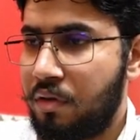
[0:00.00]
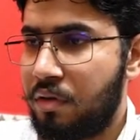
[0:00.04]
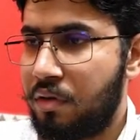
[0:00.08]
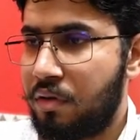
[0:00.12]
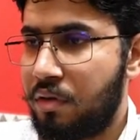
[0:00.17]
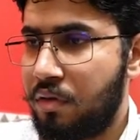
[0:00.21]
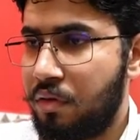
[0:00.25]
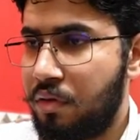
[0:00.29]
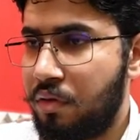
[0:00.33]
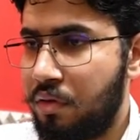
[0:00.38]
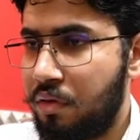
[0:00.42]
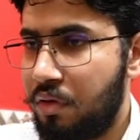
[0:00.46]

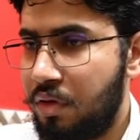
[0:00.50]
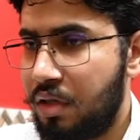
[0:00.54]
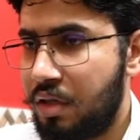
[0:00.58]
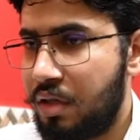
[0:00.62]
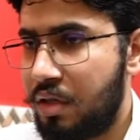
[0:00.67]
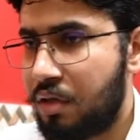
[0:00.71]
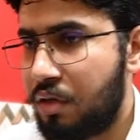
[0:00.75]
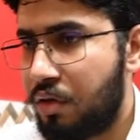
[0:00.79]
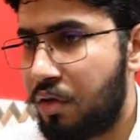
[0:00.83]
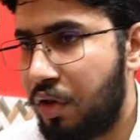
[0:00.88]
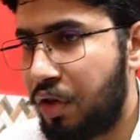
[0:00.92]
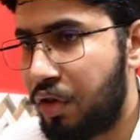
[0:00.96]
So this
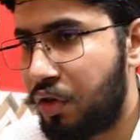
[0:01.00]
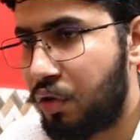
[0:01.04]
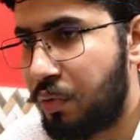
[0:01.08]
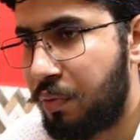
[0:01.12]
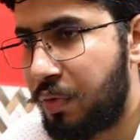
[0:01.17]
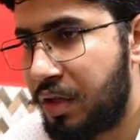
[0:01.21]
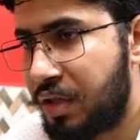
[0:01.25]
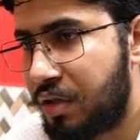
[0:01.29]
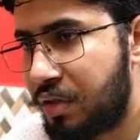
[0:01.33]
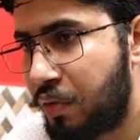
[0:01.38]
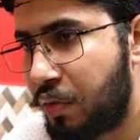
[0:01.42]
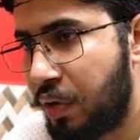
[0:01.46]
is going to
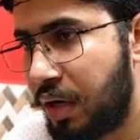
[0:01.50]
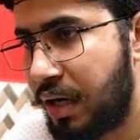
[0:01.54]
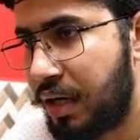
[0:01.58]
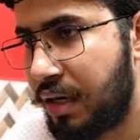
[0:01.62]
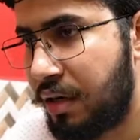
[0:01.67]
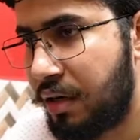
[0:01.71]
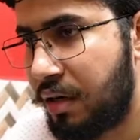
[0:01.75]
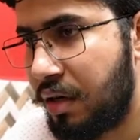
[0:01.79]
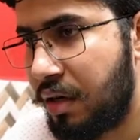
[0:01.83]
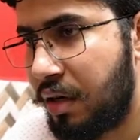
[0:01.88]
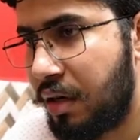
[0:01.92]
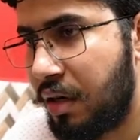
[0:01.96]
be
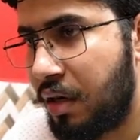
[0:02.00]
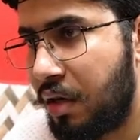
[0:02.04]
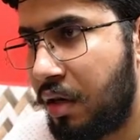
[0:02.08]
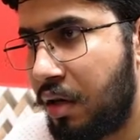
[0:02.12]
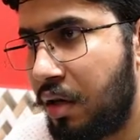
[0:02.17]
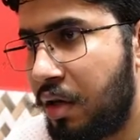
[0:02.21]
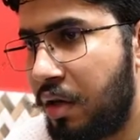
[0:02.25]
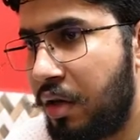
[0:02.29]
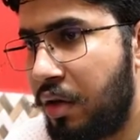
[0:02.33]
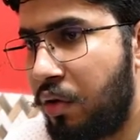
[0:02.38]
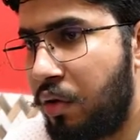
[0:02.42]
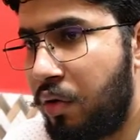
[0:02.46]
squared.
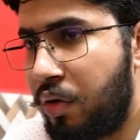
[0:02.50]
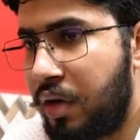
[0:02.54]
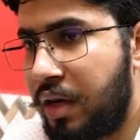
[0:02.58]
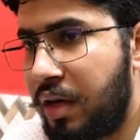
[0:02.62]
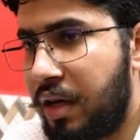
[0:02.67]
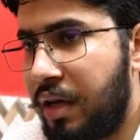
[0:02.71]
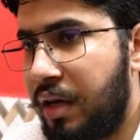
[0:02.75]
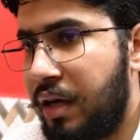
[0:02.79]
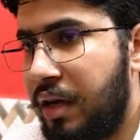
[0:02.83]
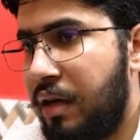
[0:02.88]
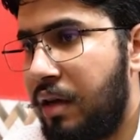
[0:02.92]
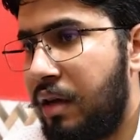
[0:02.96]

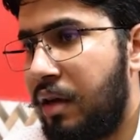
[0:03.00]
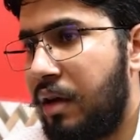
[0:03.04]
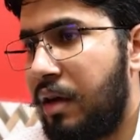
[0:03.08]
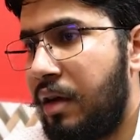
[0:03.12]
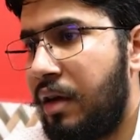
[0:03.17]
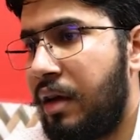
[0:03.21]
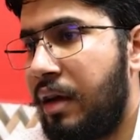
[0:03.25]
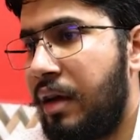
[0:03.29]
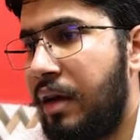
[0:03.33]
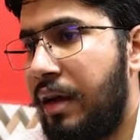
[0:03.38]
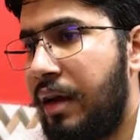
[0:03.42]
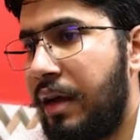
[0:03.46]
Okay,
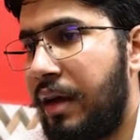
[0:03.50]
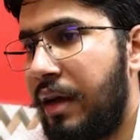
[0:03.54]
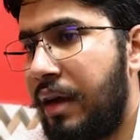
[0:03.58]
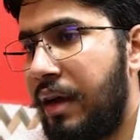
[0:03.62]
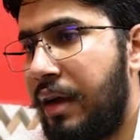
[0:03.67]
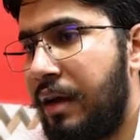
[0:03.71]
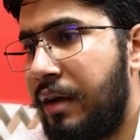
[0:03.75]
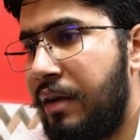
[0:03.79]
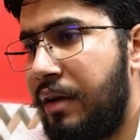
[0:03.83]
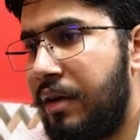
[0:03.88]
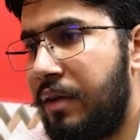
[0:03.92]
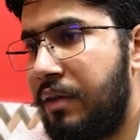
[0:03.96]

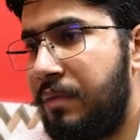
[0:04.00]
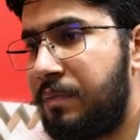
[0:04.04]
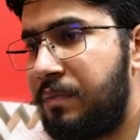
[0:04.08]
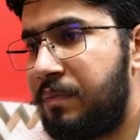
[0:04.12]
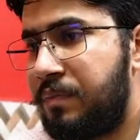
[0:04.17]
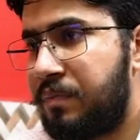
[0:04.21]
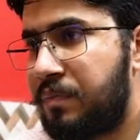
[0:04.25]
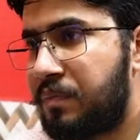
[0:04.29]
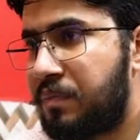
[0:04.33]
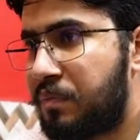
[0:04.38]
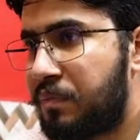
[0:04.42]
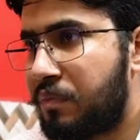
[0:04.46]
and
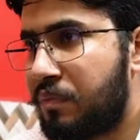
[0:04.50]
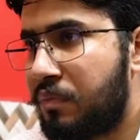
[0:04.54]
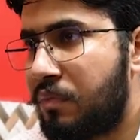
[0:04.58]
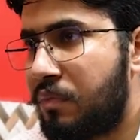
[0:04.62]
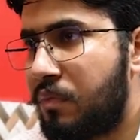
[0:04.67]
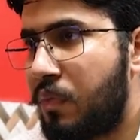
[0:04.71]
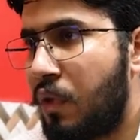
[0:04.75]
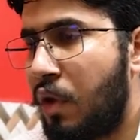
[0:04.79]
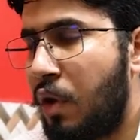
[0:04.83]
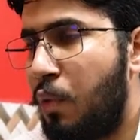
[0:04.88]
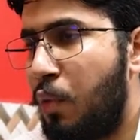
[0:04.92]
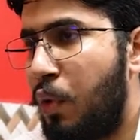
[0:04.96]

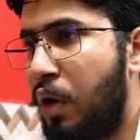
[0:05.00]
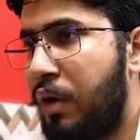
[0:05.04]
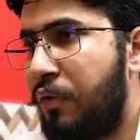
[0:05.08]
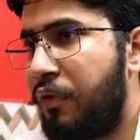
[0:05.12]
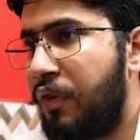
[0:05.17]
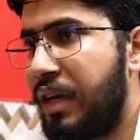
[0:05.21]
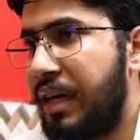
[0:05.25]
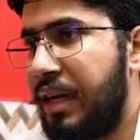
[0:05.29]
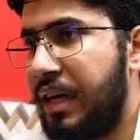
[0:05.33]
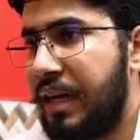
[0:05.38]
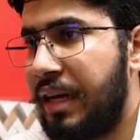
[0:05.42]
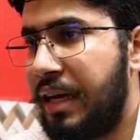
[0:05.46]
what we
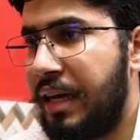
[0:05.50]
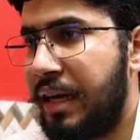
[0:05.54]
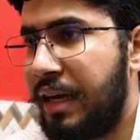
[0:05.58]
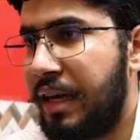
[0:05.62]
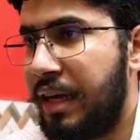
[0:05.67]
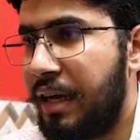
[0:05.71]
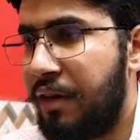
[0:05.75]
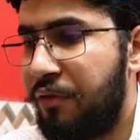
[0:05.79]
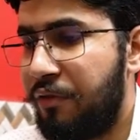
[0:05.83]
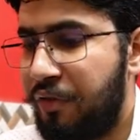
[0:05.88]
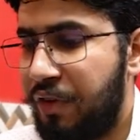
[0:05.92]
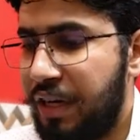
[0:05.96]
need
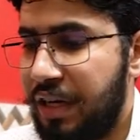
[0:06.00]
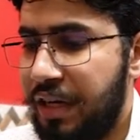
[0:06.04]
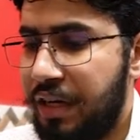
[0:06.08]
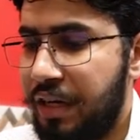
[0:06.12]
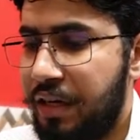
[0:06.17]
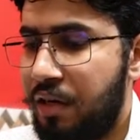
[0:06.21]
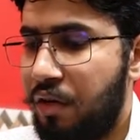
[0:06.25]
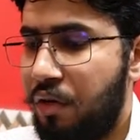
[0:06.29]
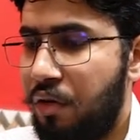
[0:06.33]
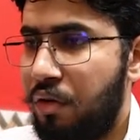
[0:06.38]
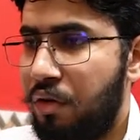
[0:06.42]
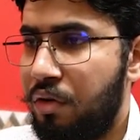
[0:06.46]
here, we
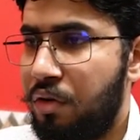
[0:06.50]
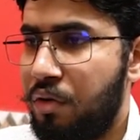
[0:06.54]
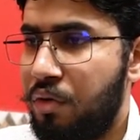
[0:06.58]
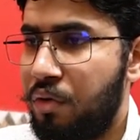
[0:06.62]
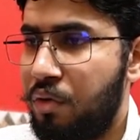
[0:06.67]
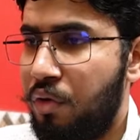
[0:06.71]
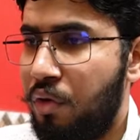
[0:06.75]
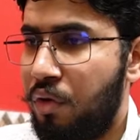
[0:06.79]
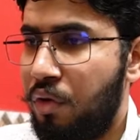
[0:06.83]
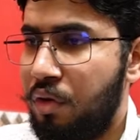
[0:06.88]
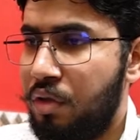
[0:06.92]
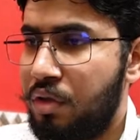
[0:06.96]
need
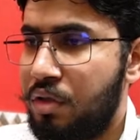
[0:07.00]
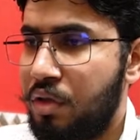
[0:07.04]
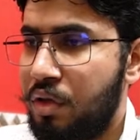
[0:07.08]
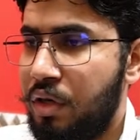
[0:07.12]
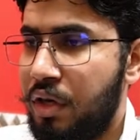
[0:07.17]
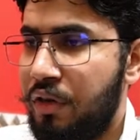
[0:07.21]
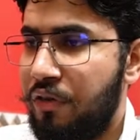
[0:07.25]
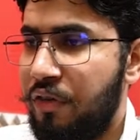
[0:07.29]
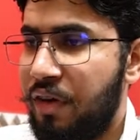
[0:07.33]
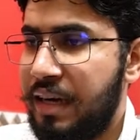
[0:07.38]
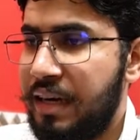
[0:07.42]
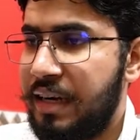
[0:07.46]
to also
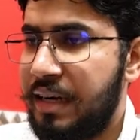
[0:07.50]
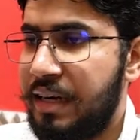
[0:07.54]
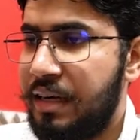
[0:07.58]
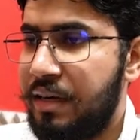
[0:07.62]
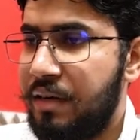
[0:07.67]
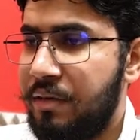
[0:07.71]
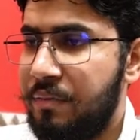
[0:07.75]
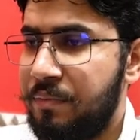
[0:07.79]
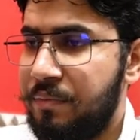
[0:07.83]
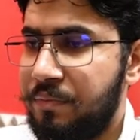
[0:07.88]
divide it.